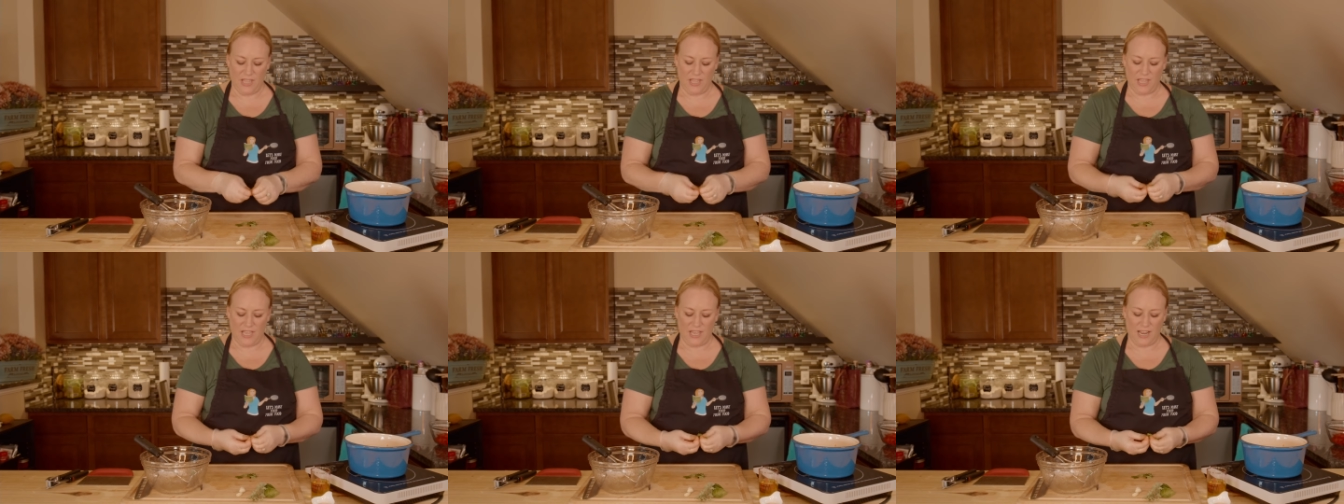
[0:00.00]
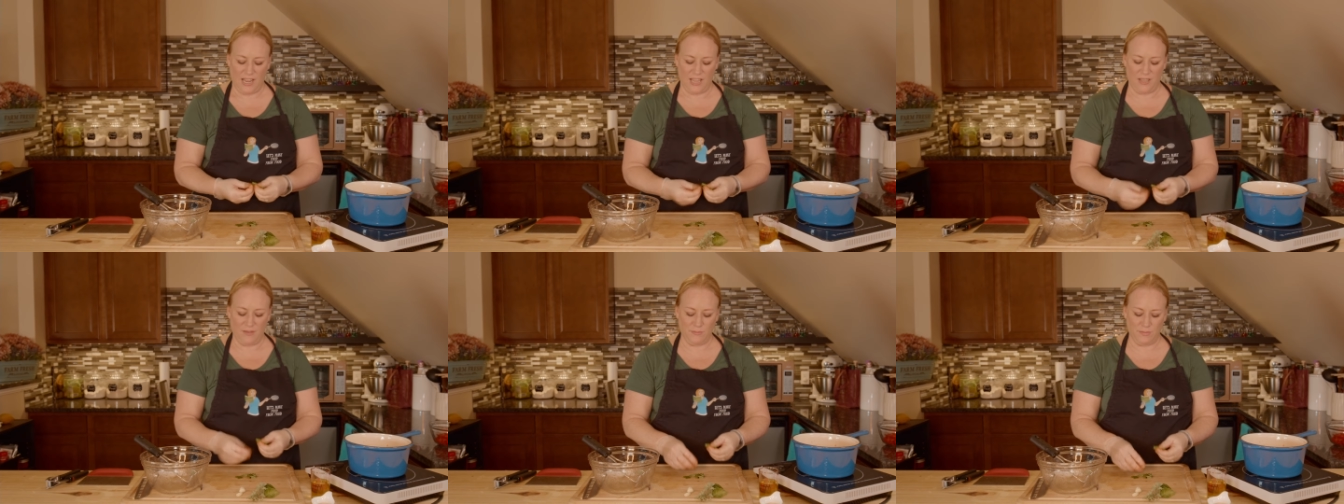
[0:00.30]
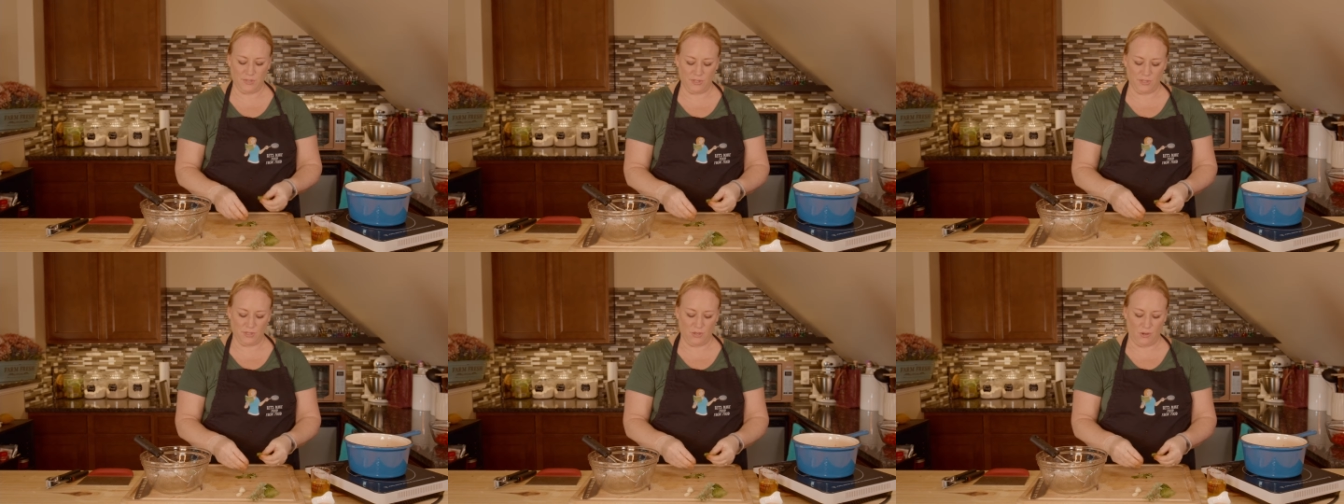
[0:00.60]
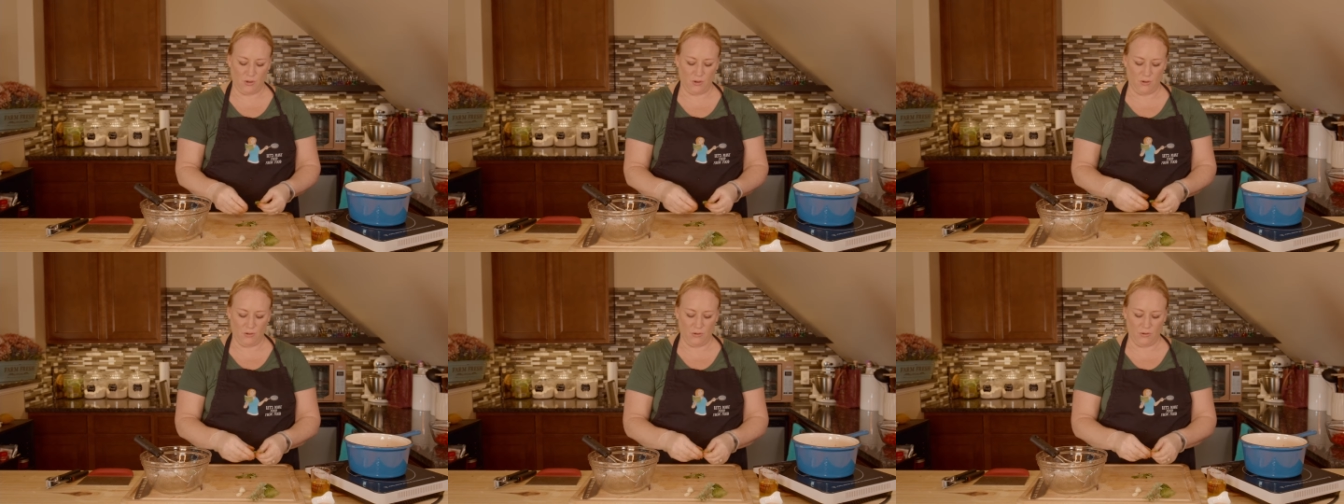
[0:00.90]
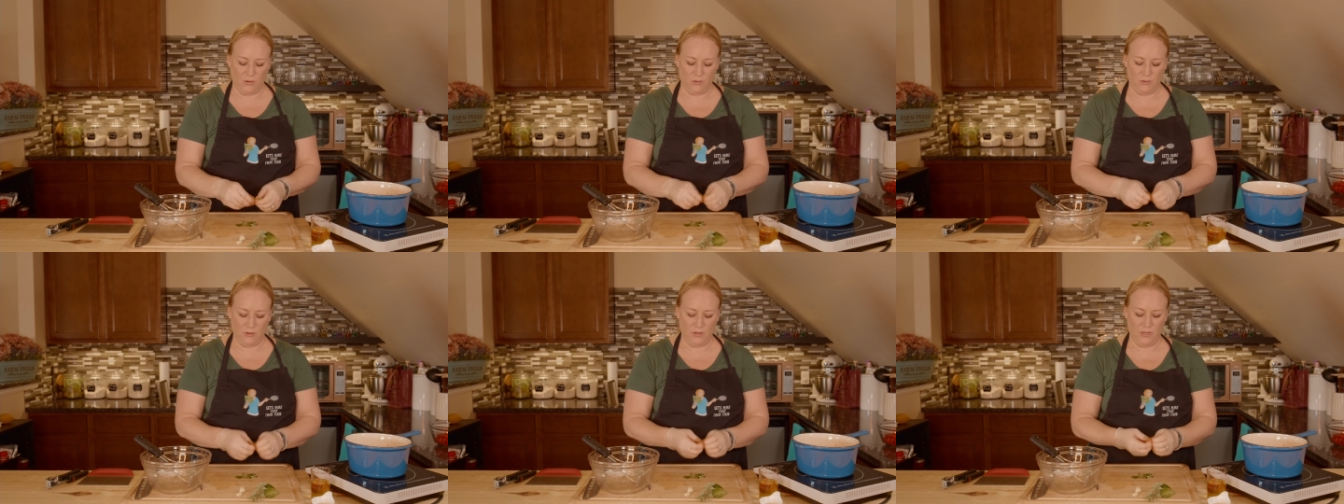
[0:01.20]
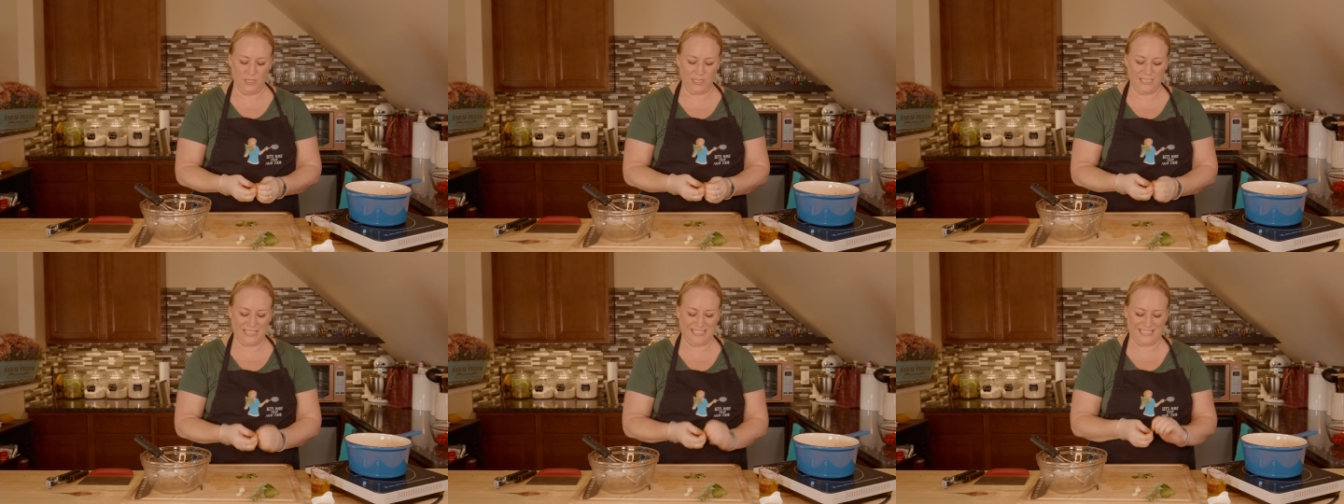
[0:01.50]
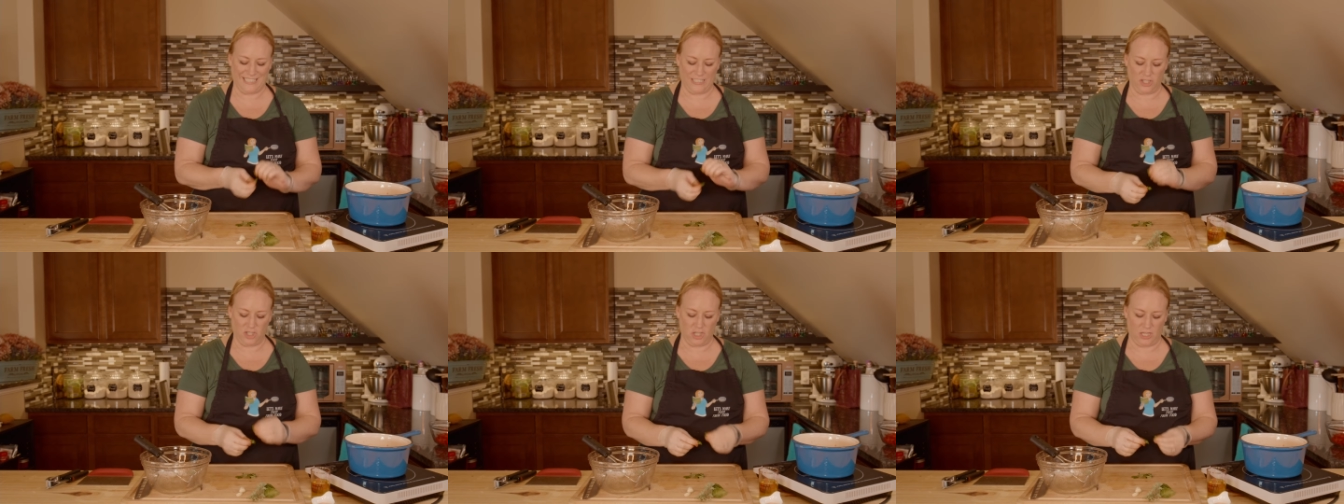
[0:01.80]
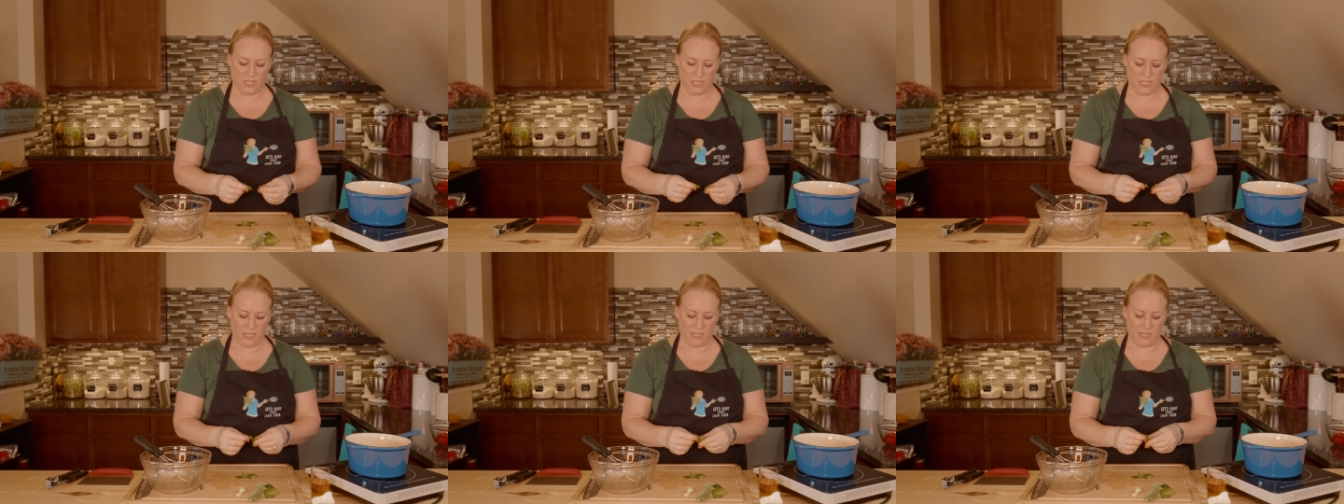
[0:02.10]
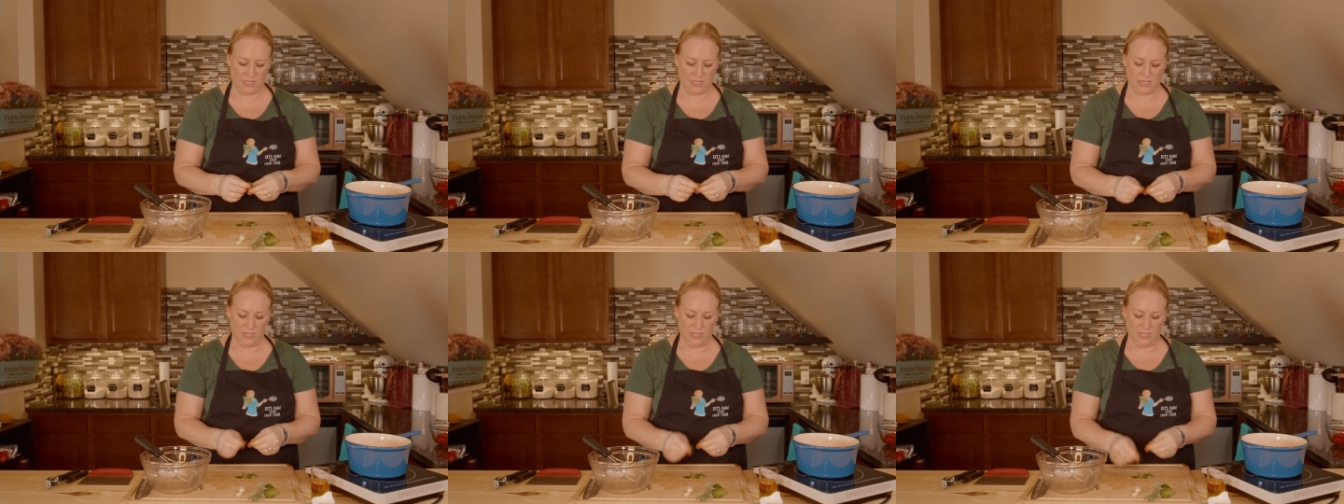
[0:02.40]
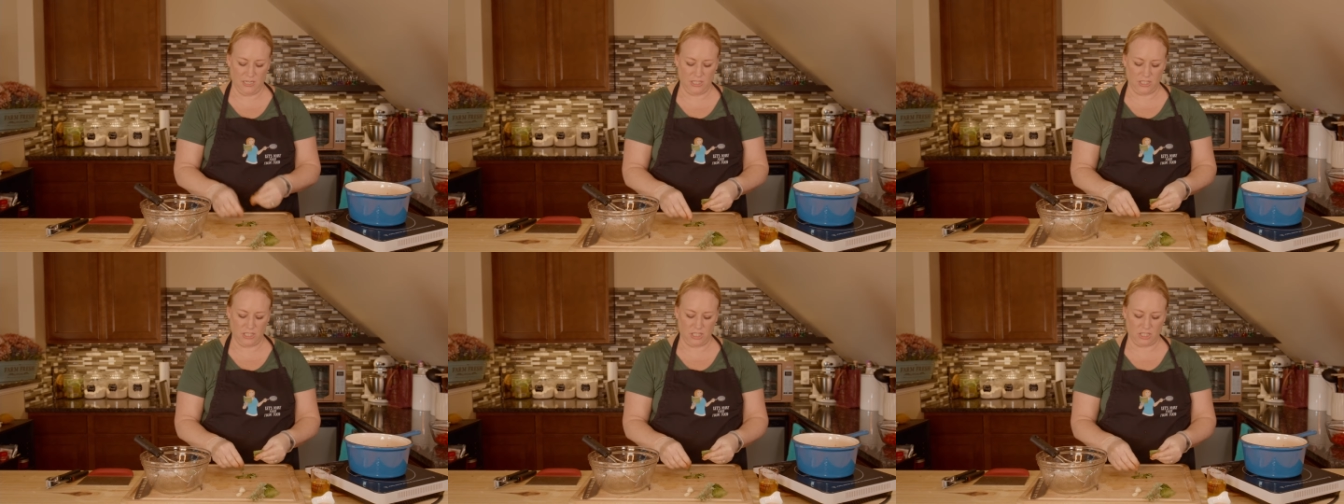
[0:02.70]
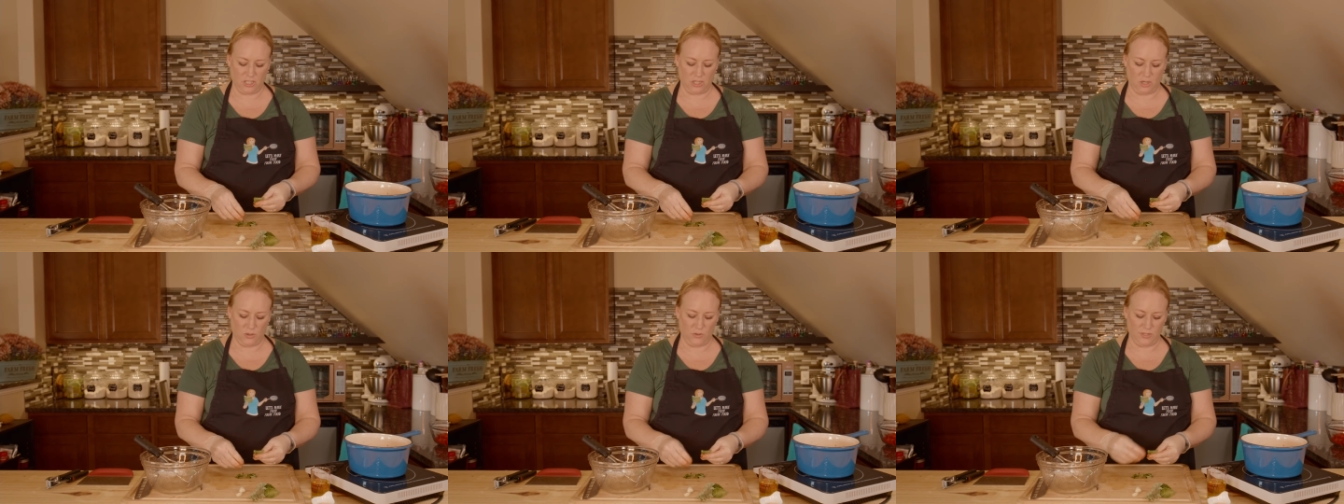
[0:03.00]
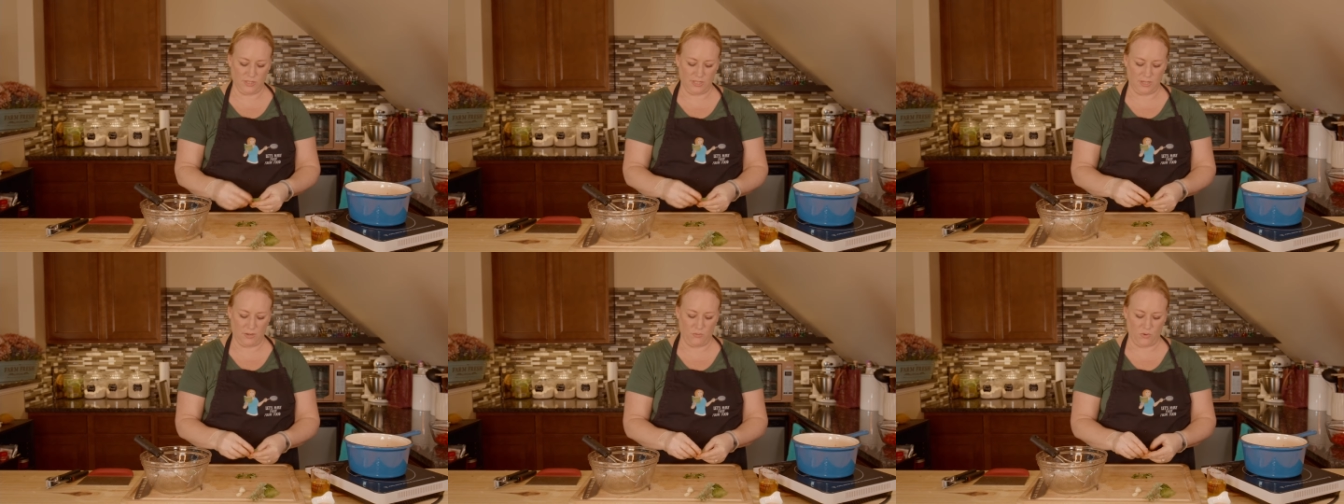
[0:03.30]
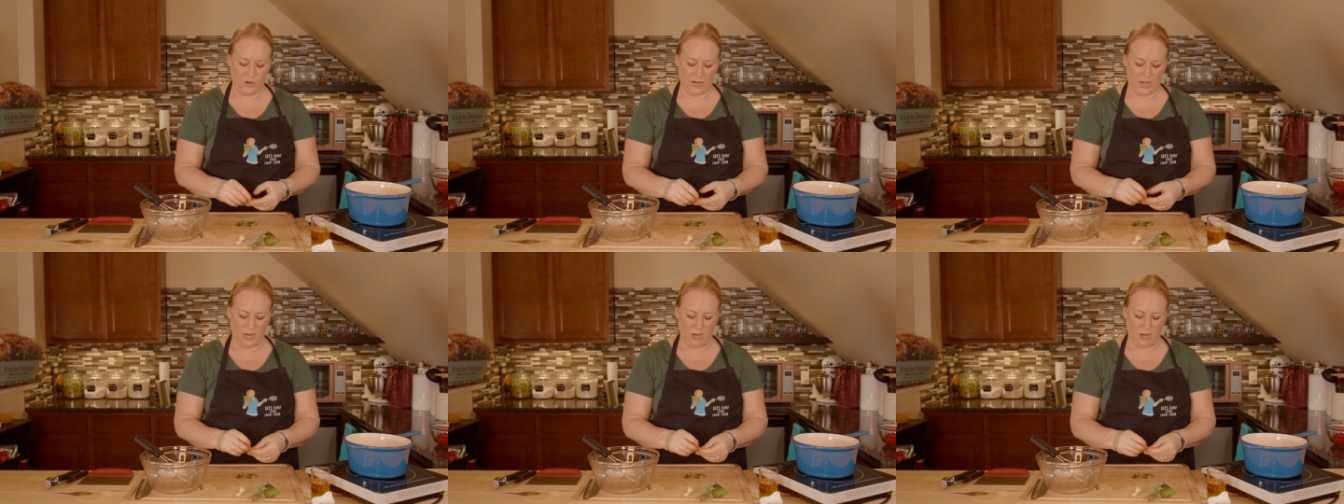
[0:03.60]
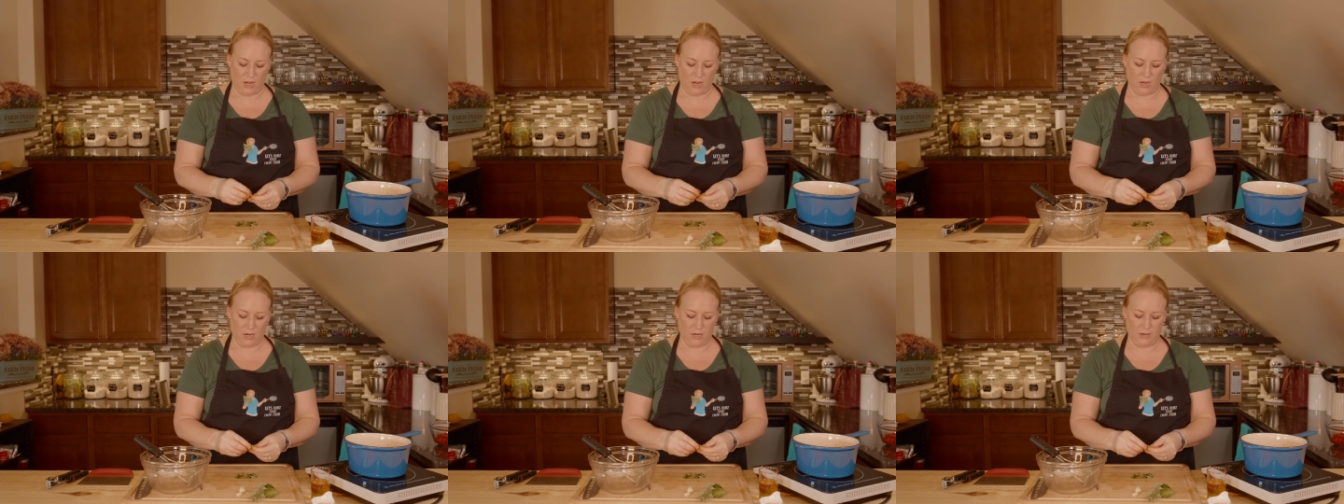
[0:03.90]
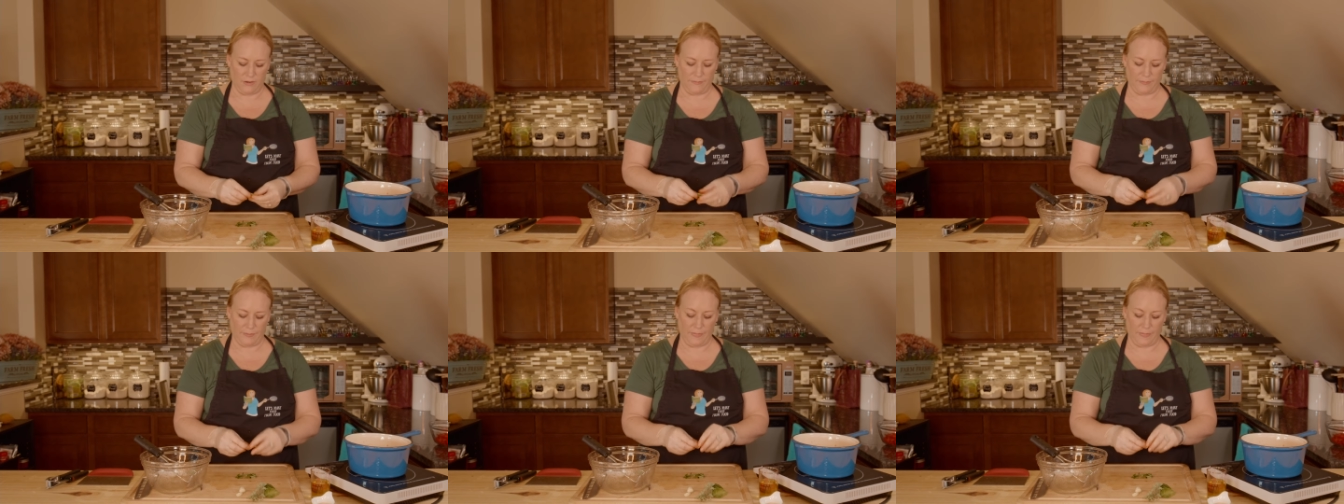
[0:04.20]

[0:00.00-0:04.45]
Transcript: and I am so itching to go somewhere